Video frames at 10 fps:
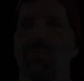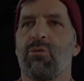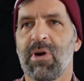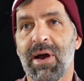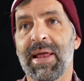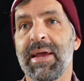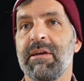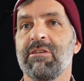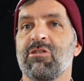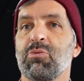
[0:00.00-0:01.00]
For our
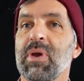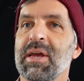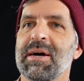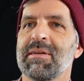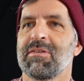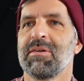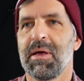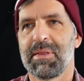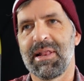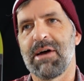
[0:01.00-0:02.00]
ladies, we got
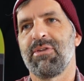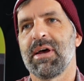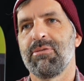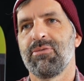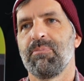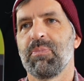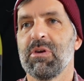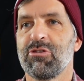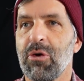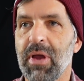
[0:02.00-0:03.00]
the Love Life.
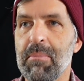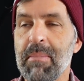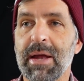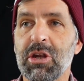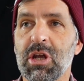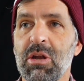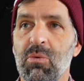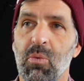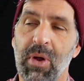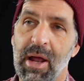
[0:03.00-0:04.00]
So
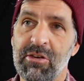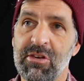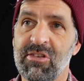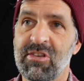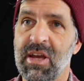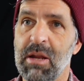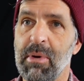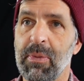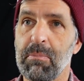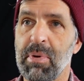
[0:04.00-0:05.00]
imagine what I just said
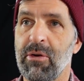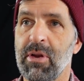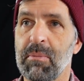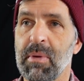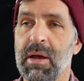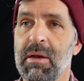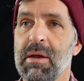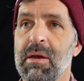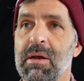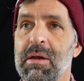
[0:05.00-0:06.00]
about the Paradigma.
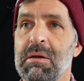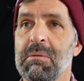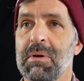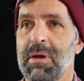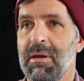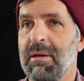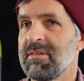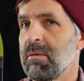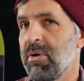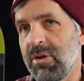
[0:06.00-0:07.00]
It's
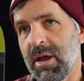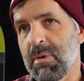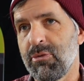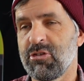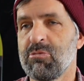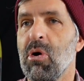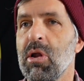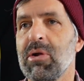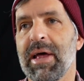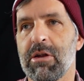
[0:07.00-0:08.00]
the Paradigma for
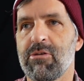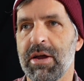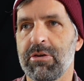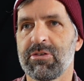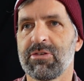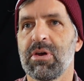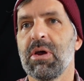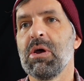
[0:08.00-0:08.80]
smaller or lighter riders.